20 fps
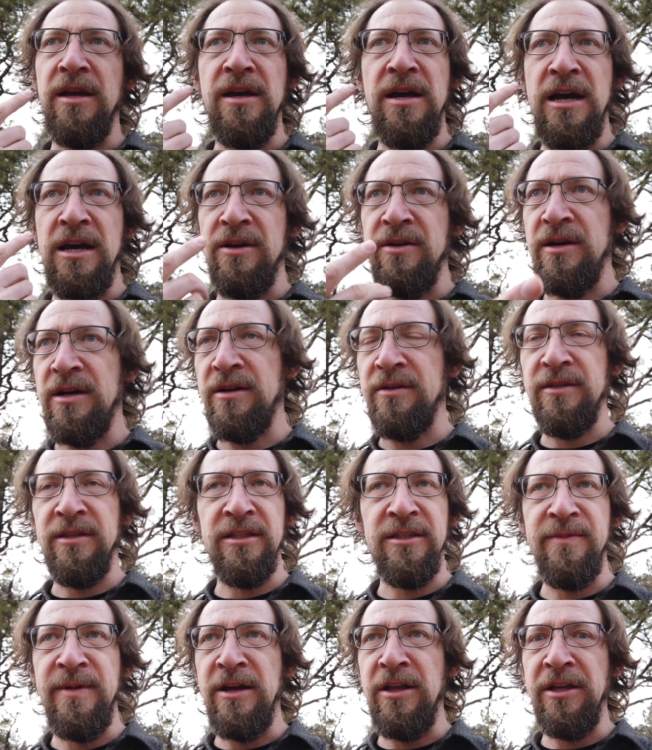how the
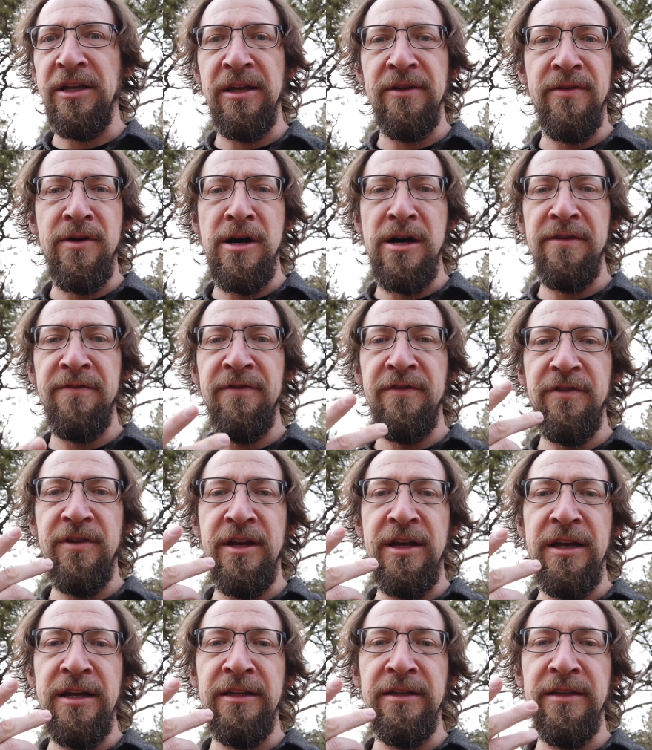smell I give off,
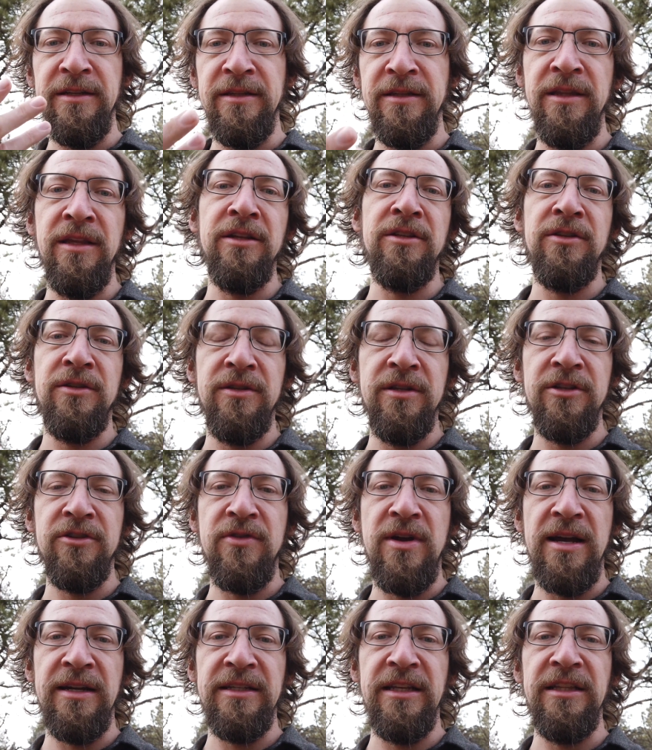and the
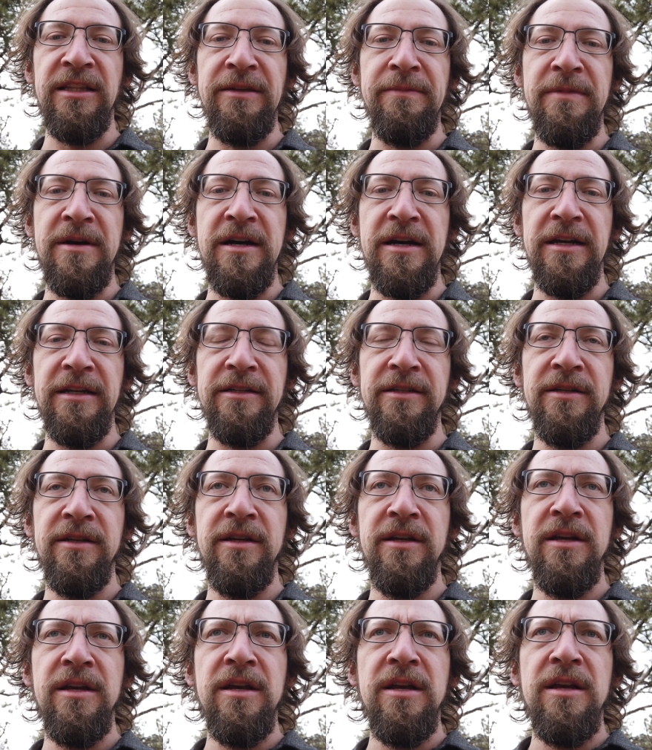tracks I leave behind.
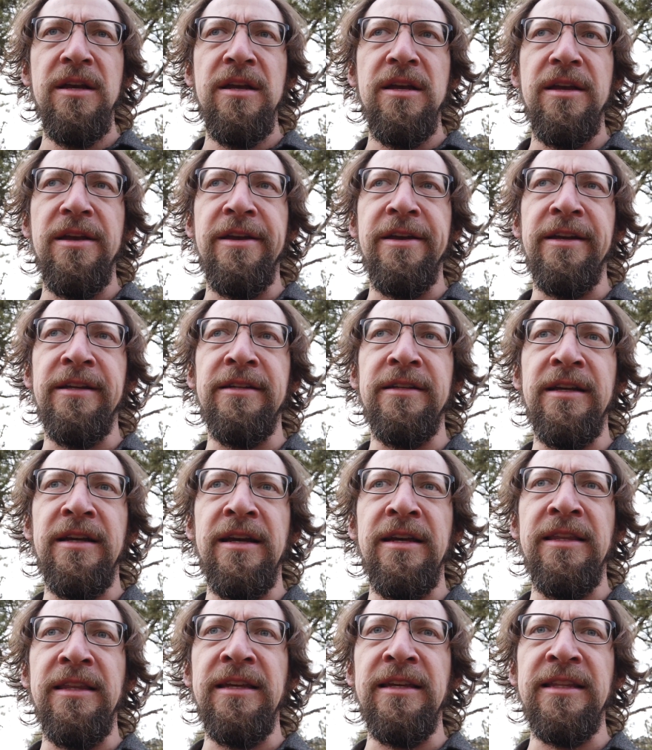And
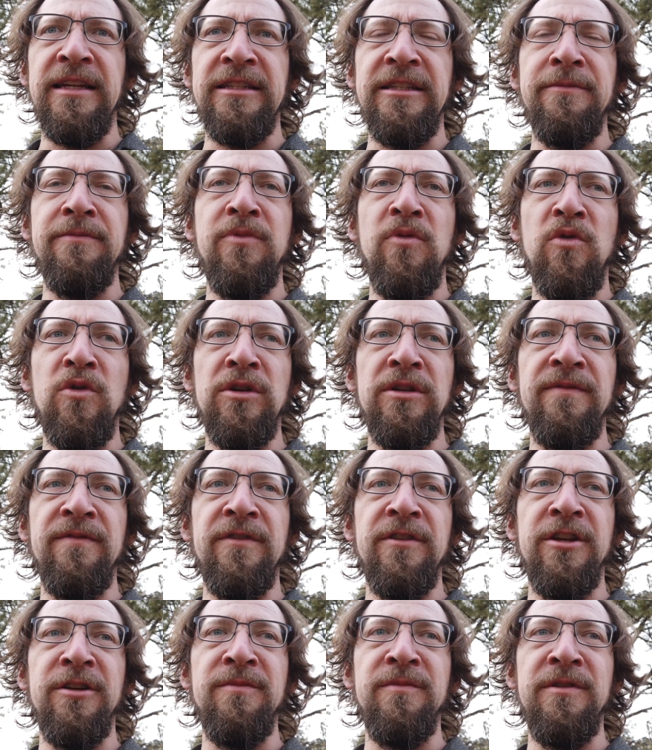I think that's important
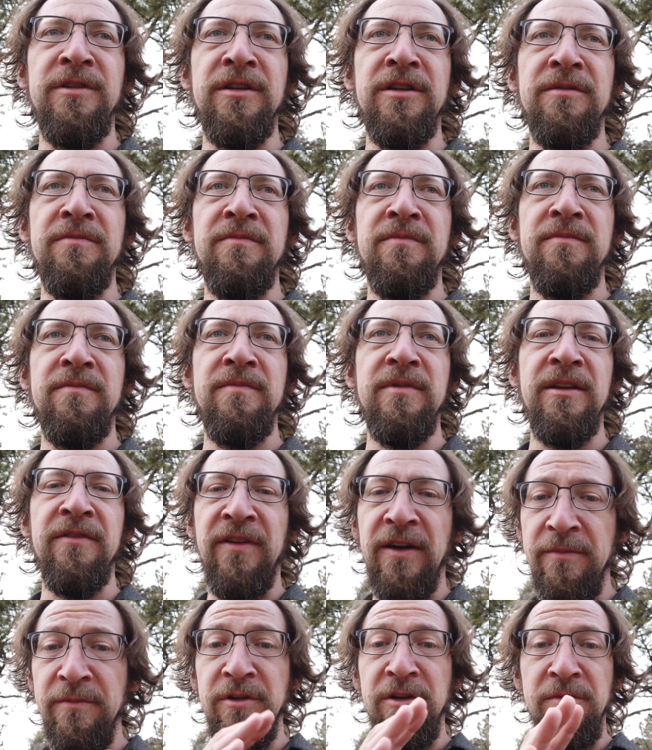for them to, if
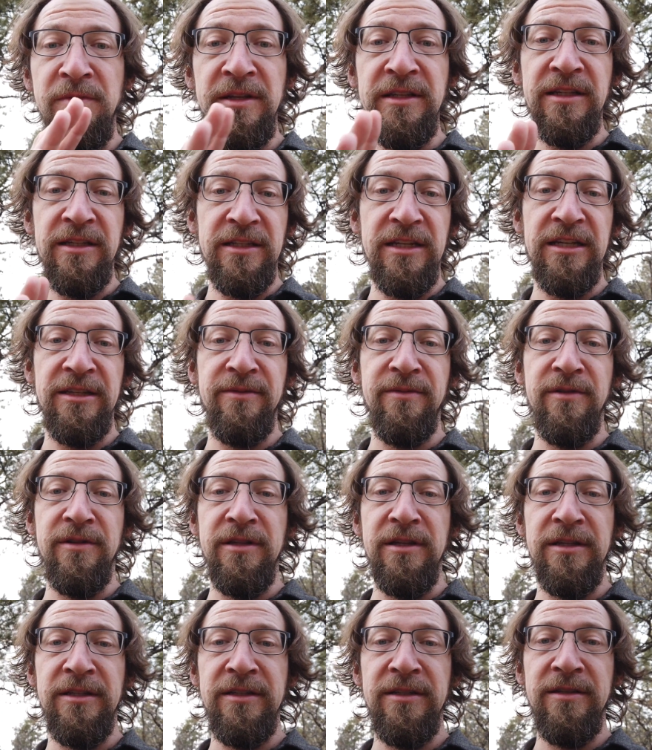I'm going to be successful in
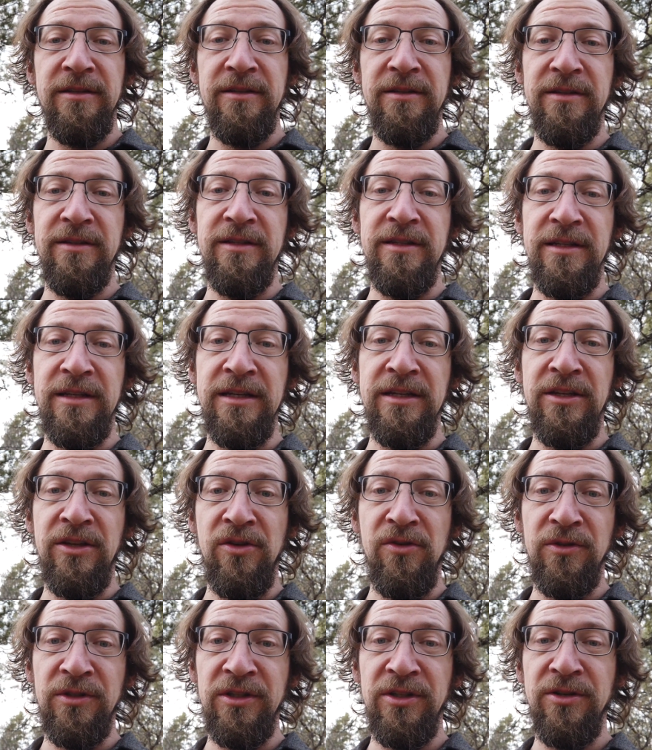this, to get
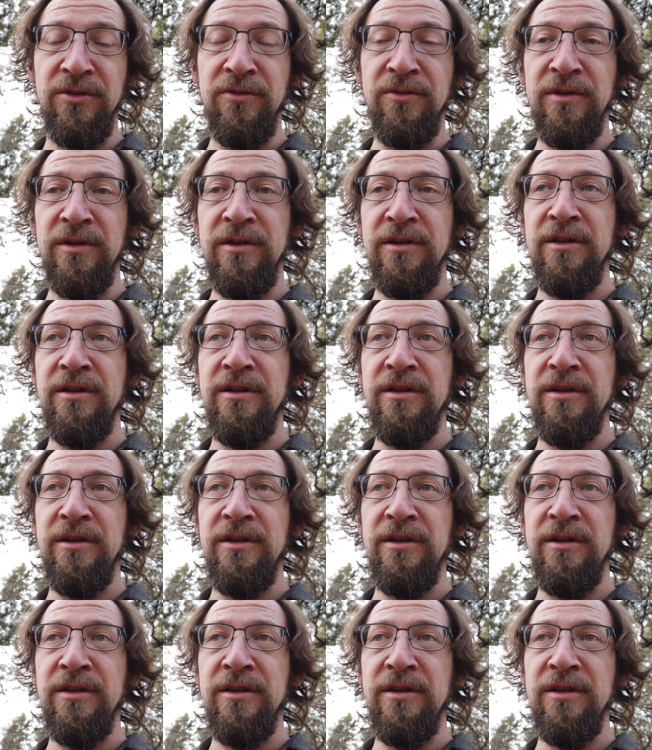used to